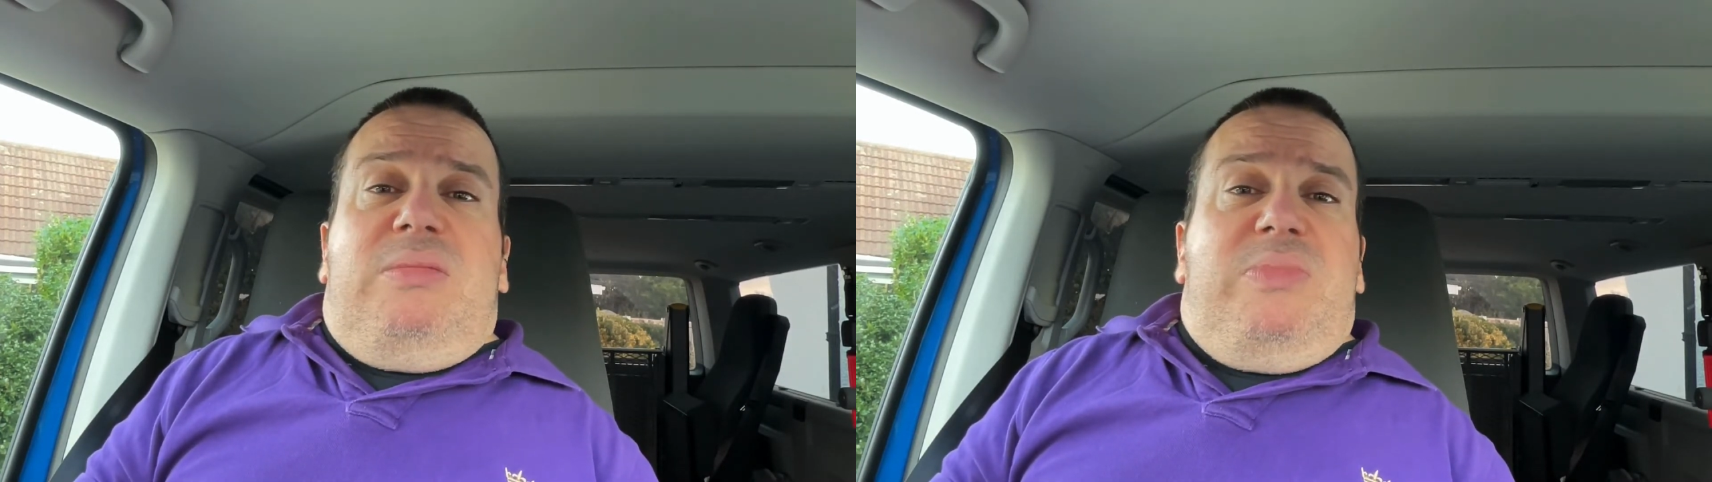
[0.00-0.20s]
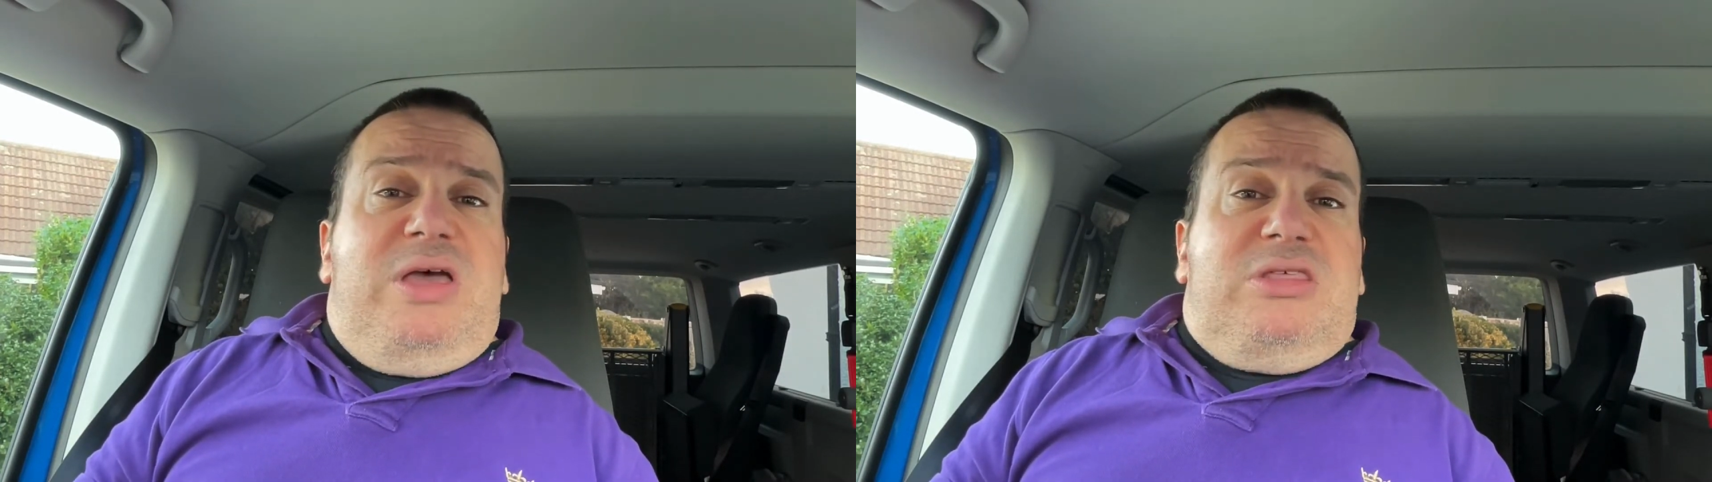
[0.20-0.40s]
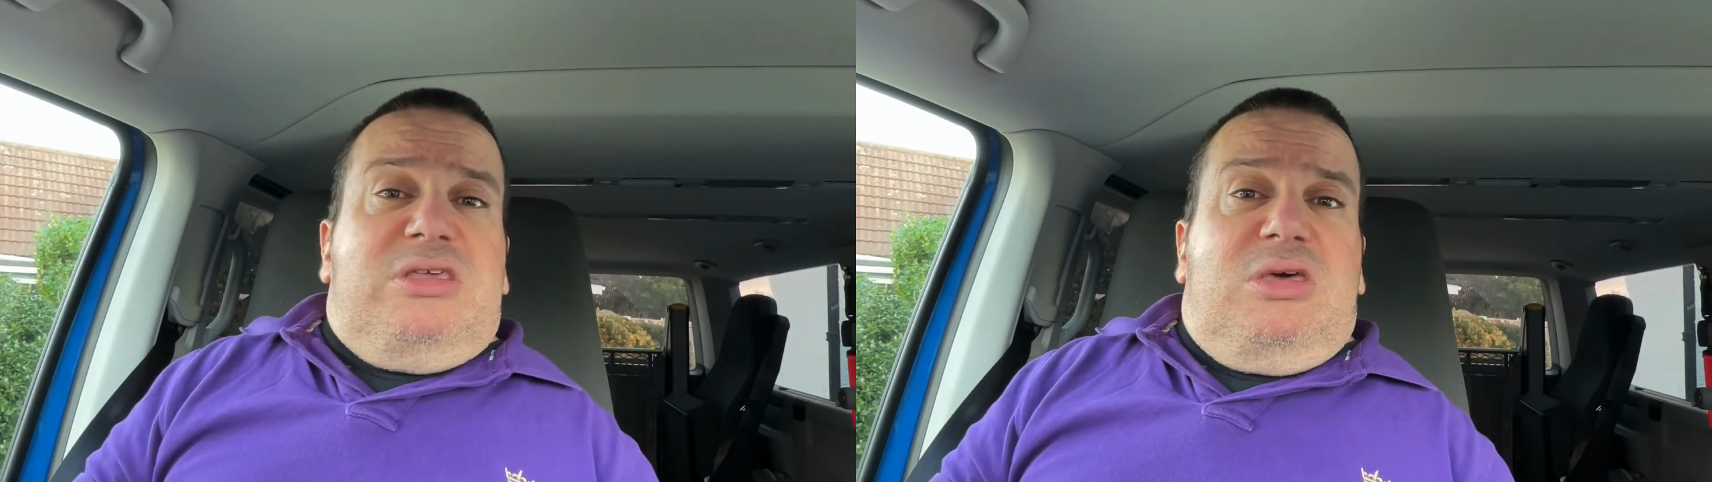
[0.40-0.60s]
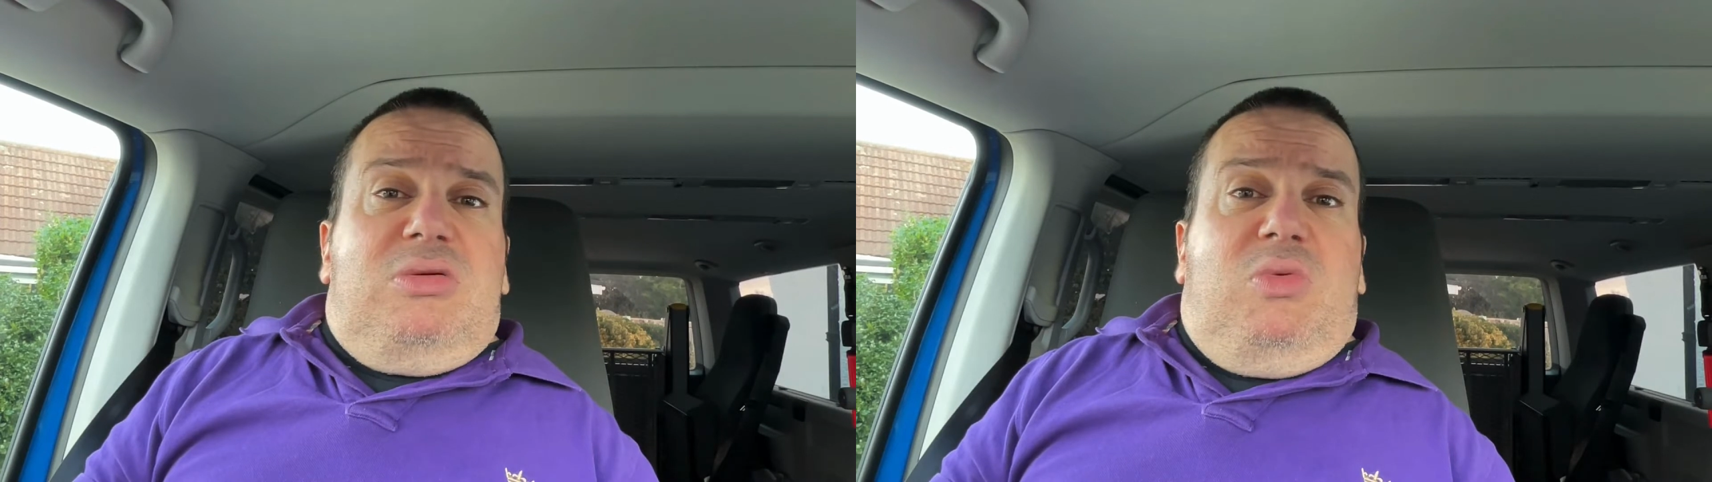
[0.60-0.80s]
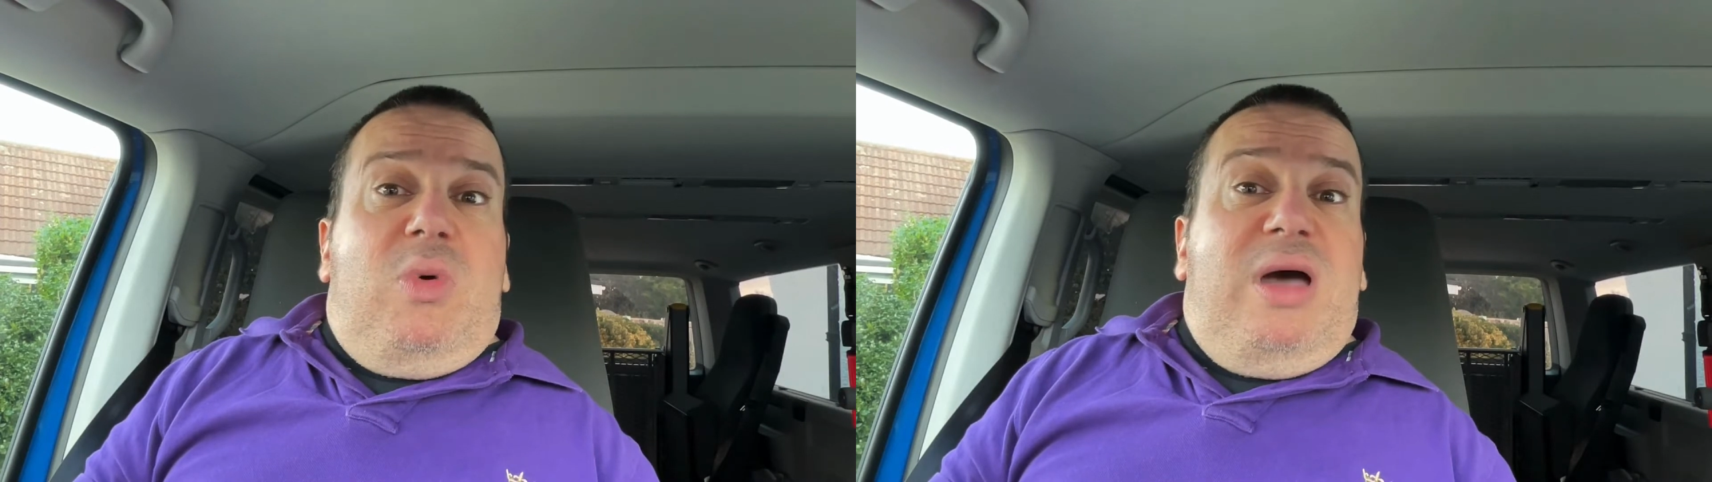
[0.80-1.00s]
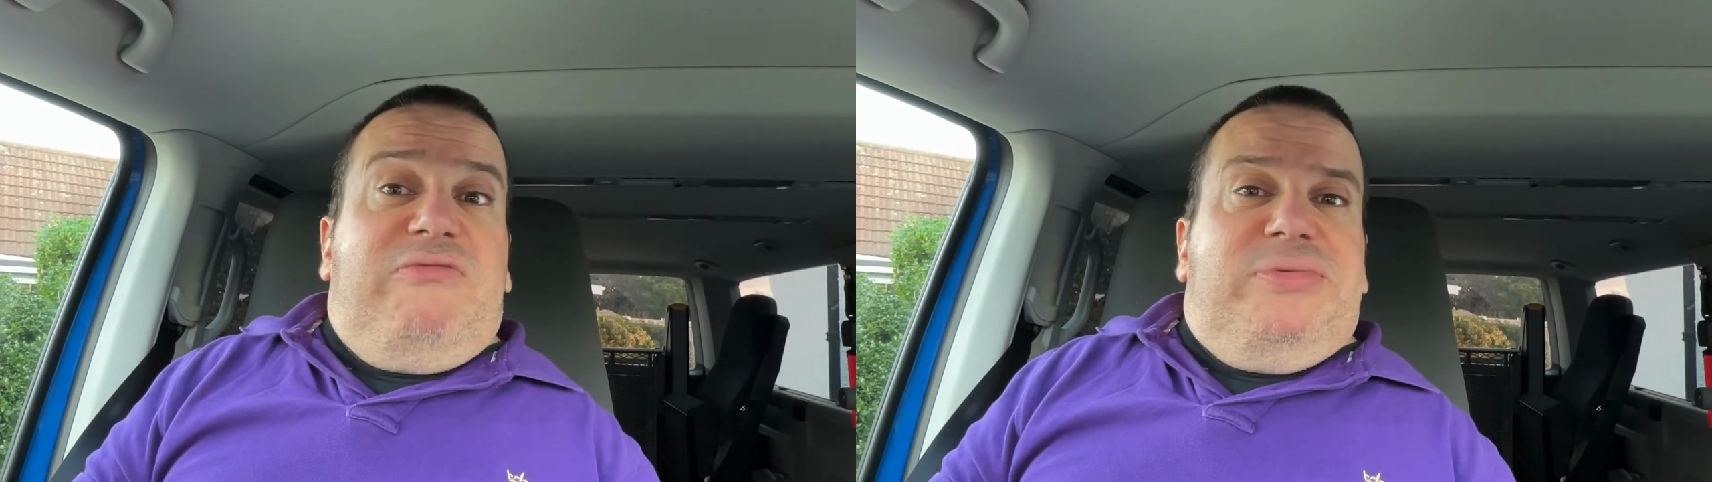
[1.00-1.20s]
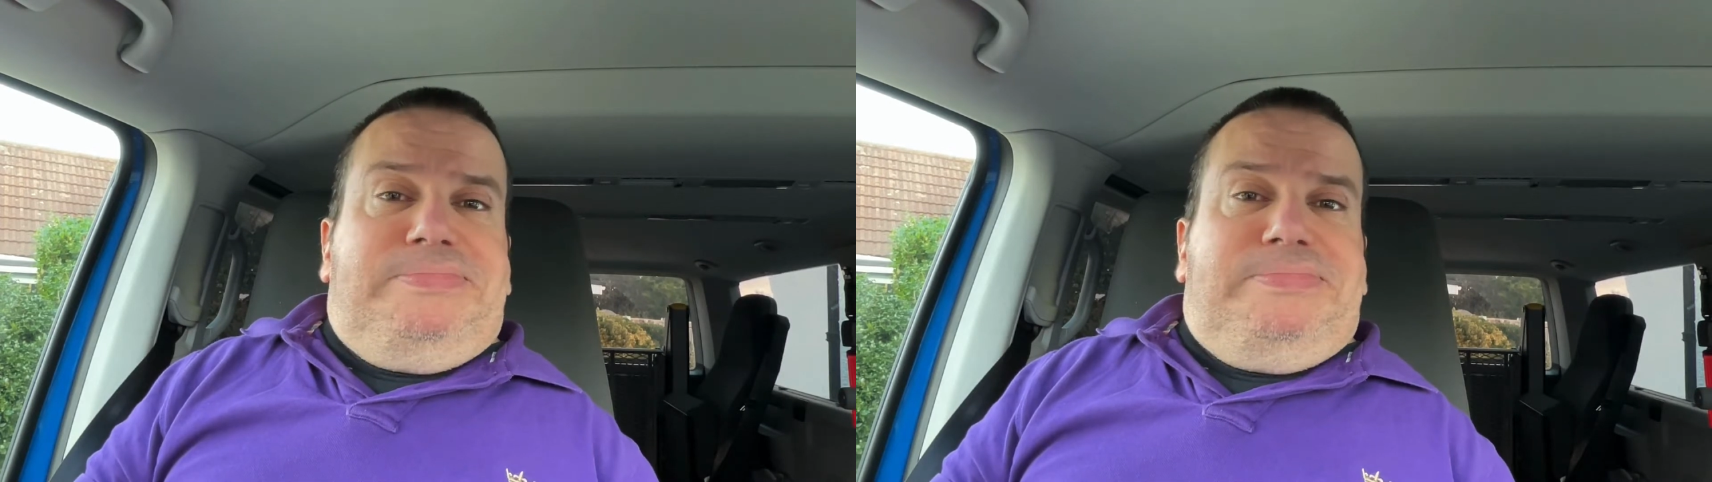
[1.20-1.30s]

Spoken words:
passenger WAV.